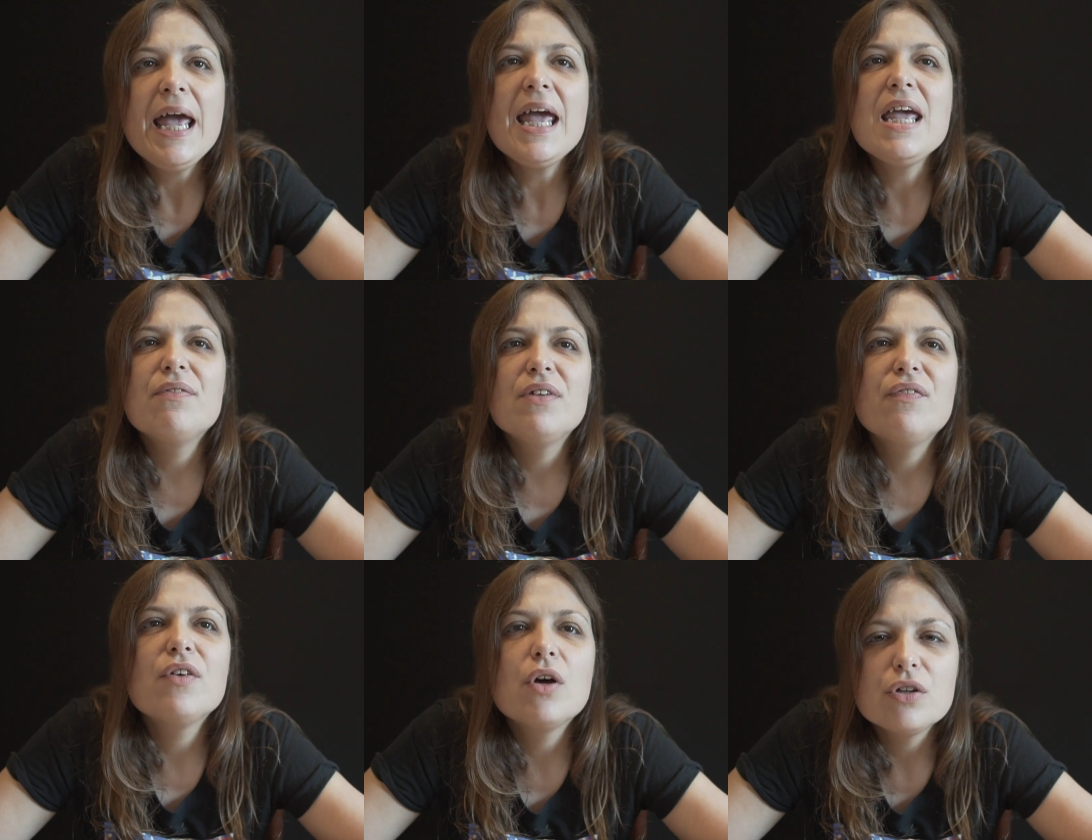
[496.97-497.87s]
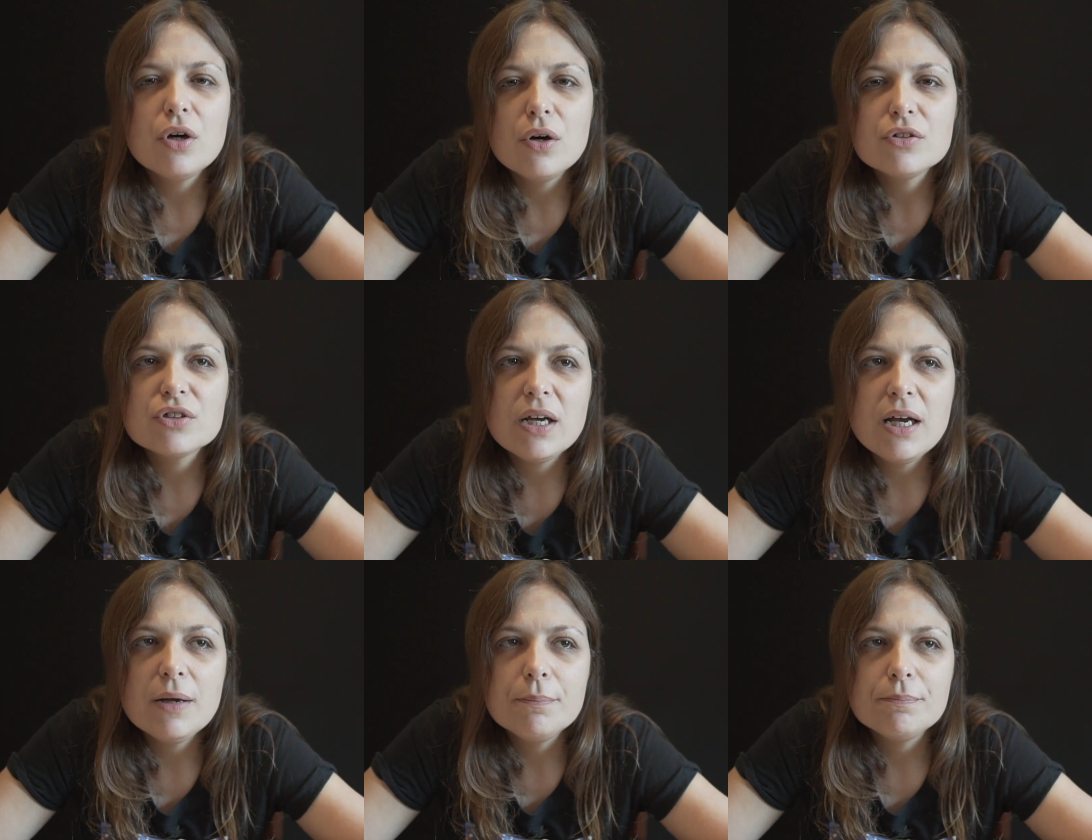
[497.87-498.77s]
Even if you're not
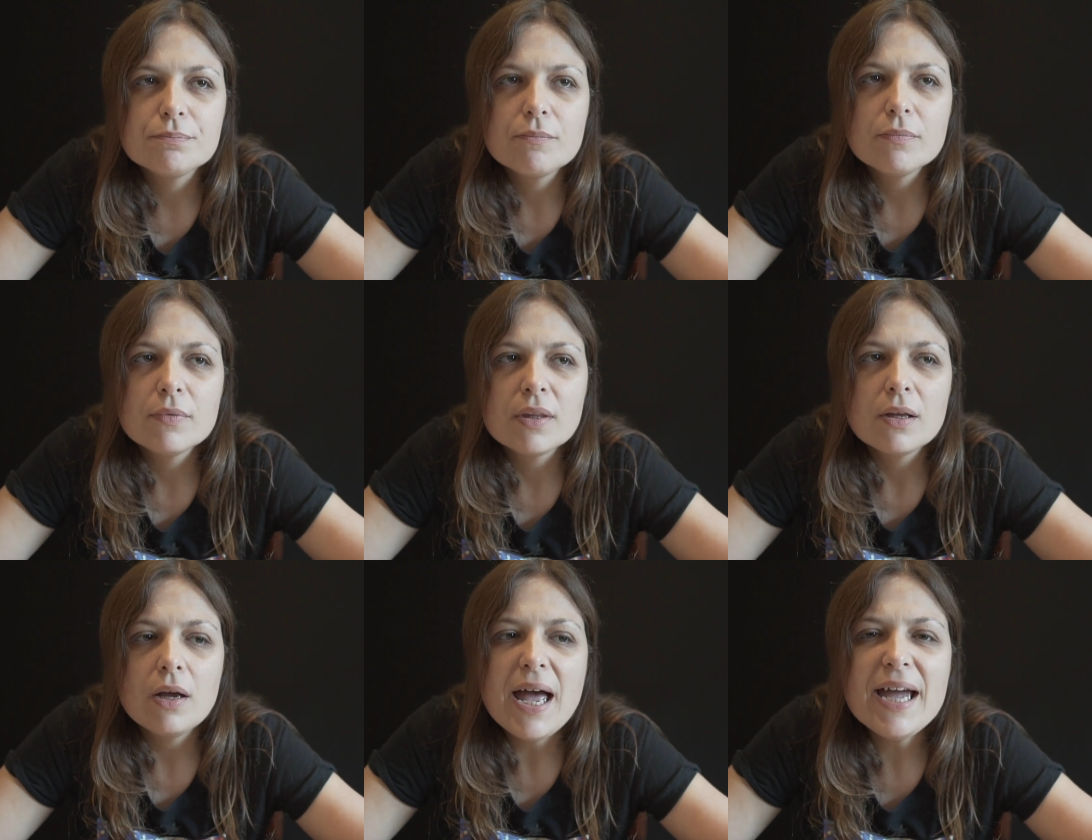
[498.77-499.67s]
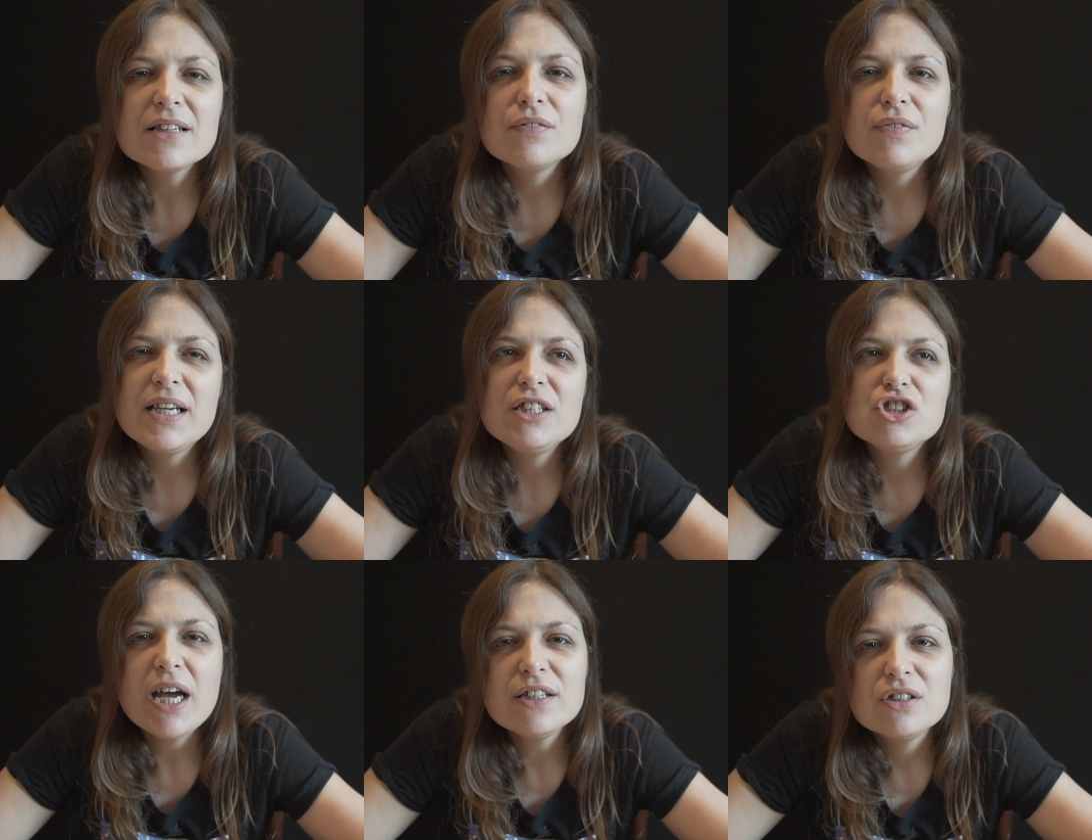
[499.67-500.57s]
um, actively
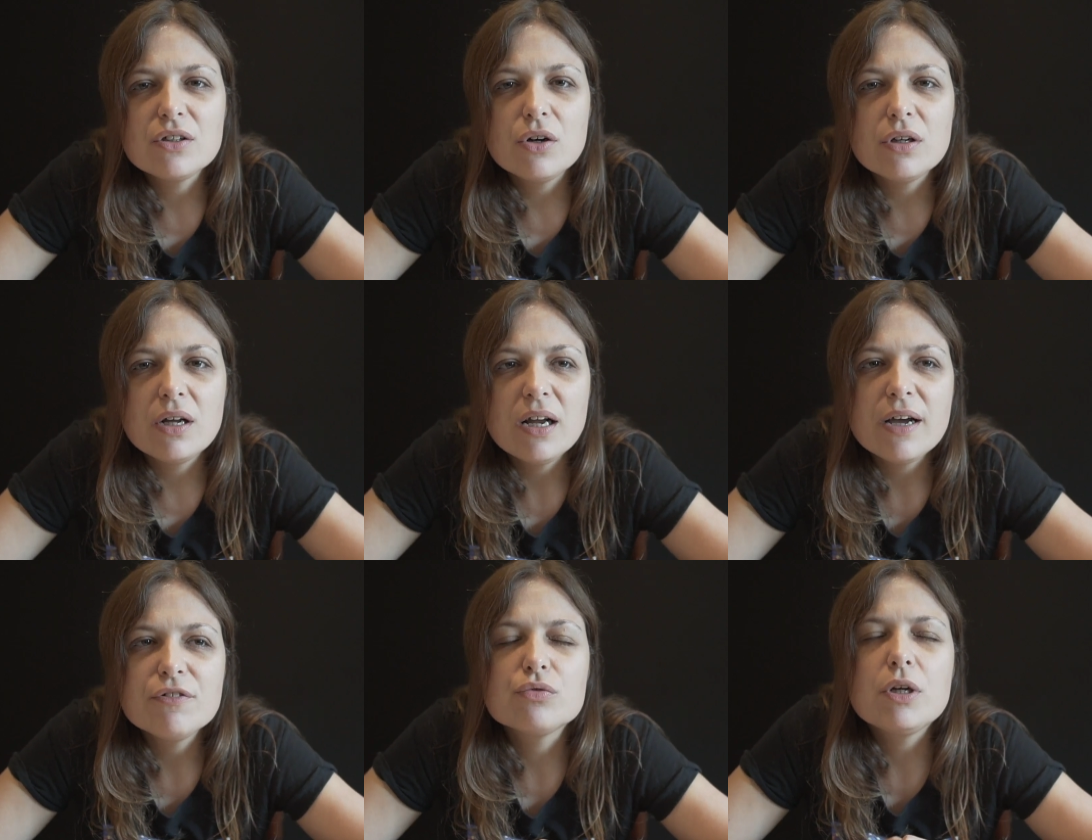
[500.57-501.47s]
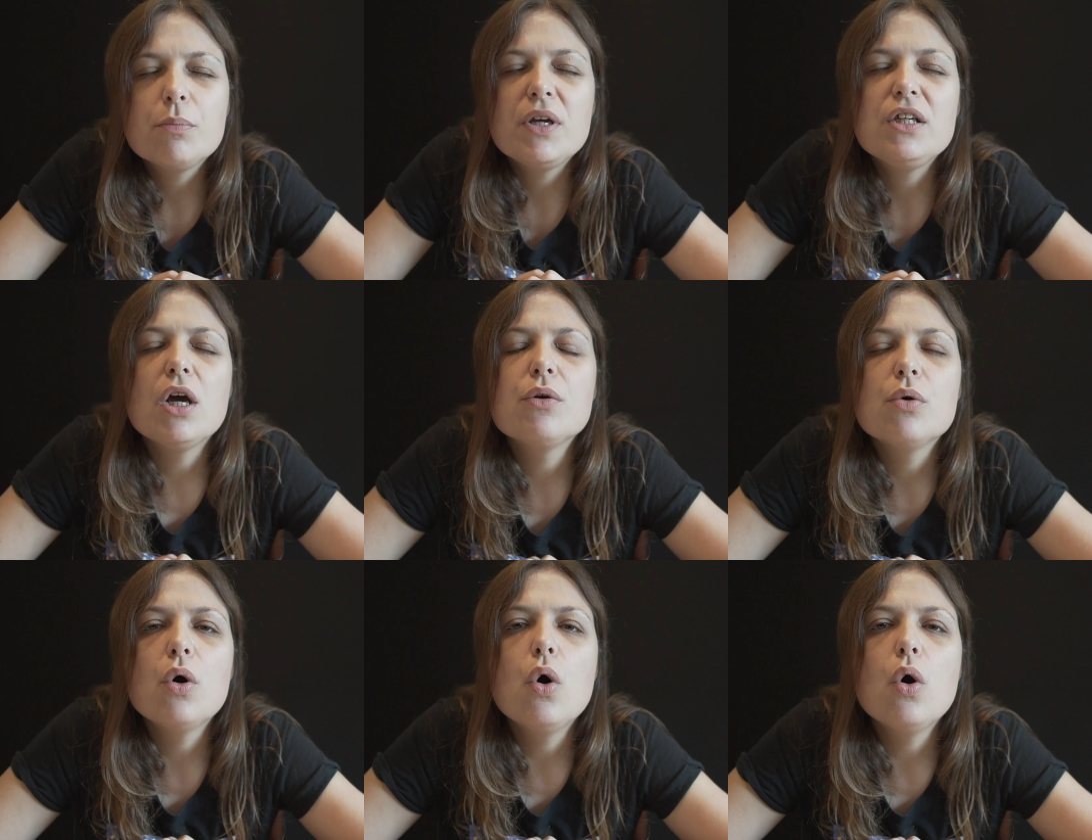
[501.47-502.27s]
chatting on our live stream. We know you're